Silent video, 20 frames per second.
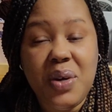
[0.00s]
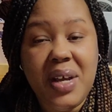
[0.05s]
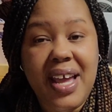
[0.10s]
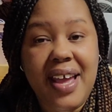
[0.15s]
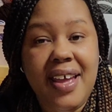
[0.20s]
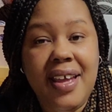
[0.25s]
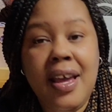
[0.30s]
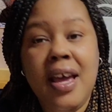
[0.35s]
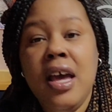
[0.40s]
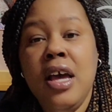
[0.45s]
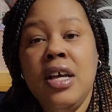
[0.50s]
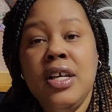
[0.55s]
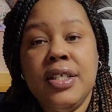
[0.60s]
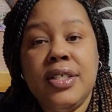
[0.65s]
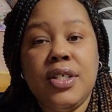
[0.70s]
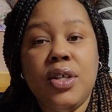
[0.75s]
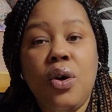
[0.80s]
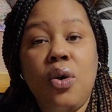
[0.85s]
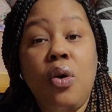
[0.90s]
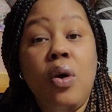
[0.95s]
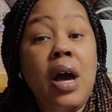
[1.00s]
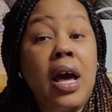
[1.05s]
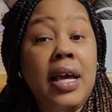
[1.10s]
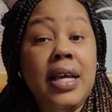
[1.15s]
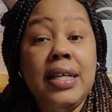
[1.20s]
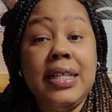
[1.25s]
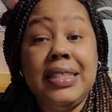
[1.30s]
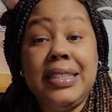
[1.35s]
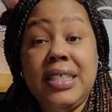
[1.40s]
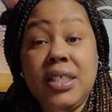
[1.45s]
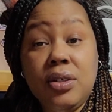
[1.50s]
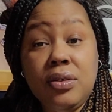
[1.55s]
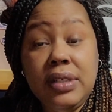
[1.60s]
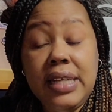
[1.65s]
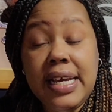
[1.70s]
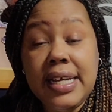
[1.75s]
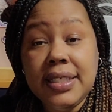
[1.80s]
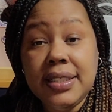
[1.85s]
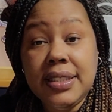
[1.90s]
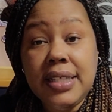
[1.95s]
Okay, so until
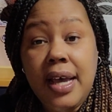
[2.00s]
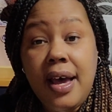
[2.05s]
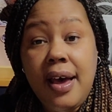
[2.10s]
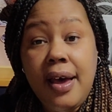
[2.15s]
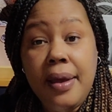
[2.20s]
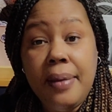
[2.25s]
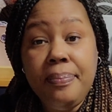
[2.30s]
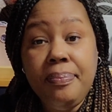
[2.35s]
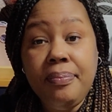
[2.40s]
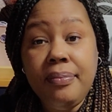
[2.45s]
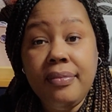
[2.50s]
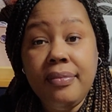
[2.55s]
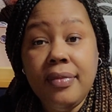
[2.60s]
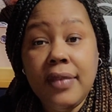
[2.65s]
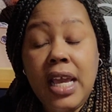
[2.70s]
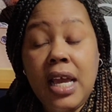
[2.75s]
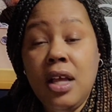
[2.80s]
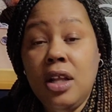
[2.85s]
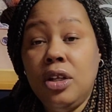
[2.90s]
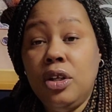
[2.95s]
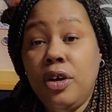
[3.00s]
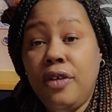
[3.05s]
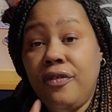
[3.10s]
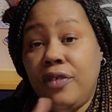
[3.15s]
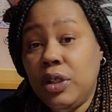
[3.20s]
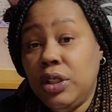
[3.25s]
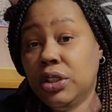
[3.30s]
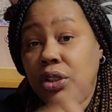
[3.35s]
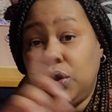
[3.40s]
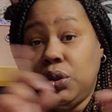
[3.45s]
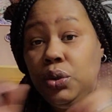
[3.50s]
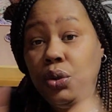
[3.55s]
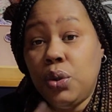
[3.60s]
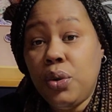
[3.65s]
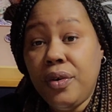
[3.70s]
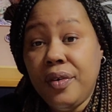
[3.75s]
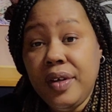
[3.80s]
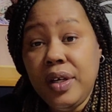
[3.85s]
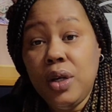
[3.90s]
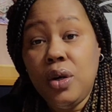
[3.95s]
next time, look for the
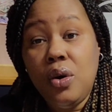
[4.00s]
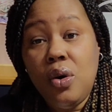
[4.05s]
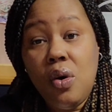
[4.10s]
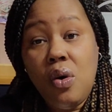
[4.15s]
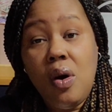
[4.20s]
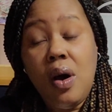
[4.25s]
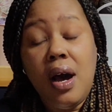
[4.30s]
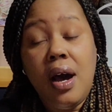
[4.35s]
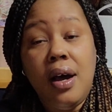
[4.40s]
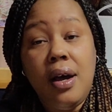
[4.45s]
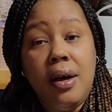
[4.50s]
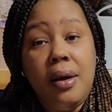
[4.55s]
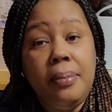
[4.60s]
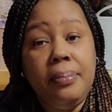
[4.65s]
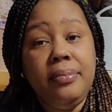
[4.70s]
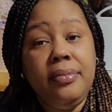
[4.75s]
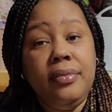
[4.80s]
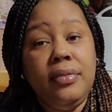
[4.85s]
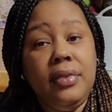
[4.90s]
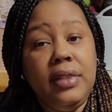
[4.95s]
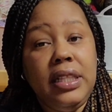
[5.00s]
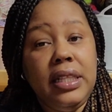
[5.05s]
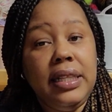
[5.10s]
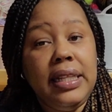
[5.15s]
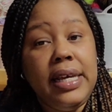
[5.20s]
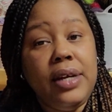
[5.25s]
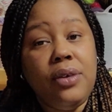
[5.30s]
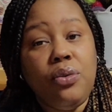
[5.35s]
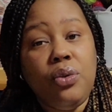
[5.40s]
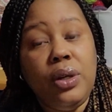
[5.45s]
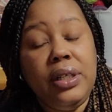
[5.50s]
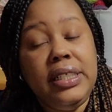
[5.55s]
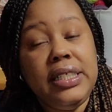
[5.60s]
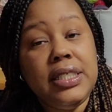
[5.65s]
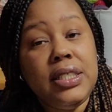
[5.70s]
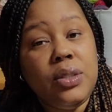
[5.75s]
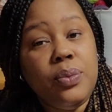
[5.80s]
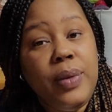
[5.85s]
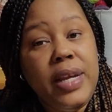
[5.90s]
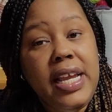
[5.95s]
tutorial later on
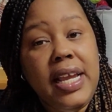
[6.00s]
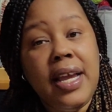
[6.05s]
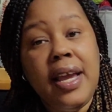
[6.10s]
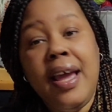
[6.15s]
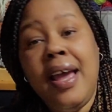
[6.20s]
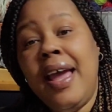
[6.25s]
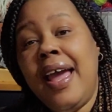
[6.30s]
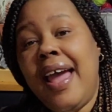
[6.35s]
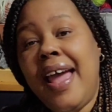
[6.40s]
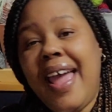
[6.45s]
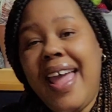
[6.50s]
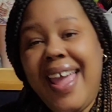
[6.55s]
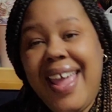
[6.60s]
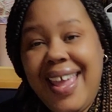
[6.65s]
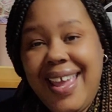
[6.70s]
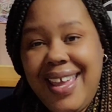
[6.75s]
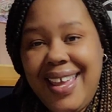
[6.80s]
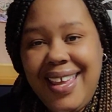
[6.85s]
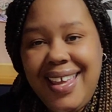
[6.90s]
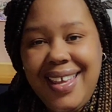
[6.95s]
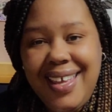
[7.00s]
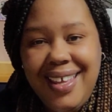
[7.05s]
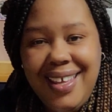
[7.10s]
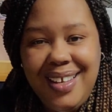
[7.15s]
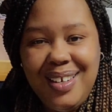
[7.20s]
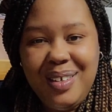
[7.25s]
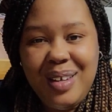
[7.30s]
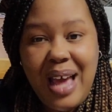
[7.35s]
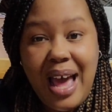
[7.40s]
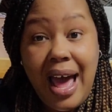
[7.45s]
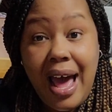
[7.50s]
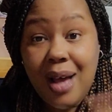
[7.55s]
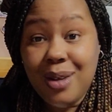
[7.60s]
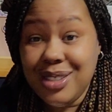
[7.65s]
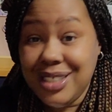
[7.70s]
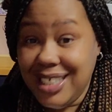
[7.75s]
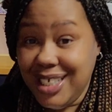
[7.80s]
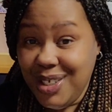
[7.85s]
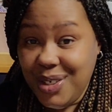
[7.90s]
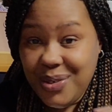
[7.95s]
this week, and
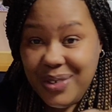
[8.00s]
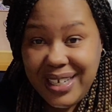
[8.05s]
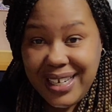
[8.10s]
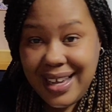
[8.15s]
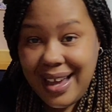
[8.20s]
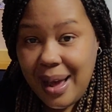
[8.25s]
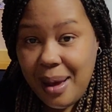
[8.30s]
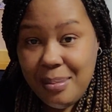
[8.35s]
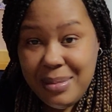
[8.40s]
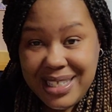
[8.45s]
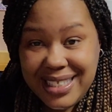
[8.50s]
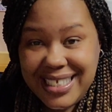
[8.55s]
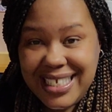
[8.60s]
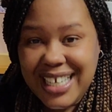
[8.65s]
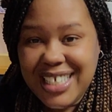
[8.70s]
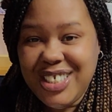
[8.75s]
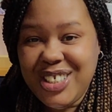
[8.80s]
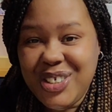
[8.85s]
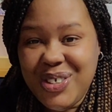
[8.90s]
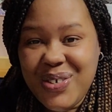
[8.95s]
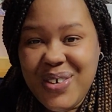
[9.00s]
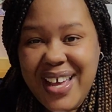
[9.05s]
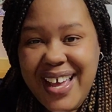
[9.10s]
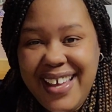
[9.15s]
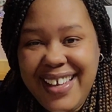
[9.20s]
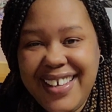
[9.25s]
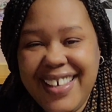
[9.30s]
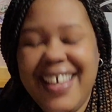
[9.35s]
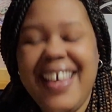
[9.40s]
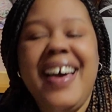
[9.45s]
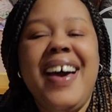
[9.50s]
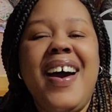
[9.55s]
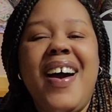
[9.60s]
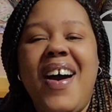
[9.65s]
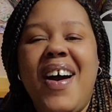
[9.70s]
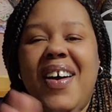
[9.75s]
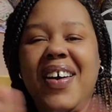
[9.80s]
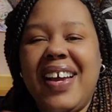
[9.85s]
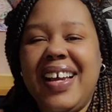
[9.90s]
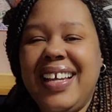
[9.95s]
I'll see you in the comment section. Okay,
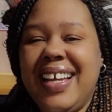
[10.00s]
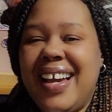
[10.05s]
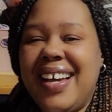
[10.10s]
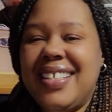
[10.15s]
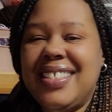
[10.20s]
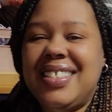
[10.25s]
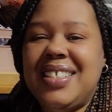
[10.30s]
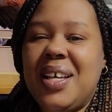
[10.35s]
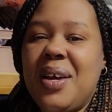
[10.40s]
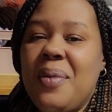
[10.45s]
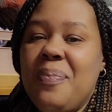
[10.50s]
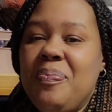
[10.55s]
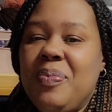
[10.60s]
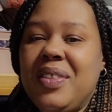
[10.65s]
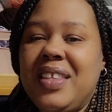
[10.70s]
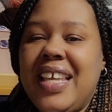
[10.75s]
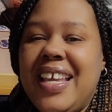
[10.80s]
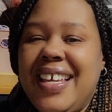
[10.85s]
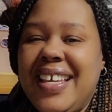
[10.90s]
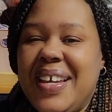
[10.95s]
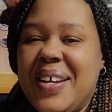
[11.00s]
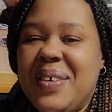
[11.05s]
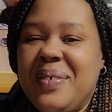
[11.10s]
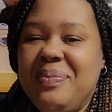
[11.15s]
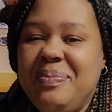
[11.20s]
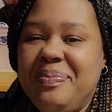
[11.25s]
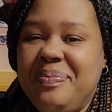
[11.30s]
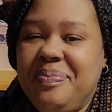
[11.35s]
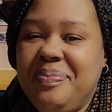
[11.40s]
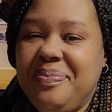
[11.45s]
all right guys, take care.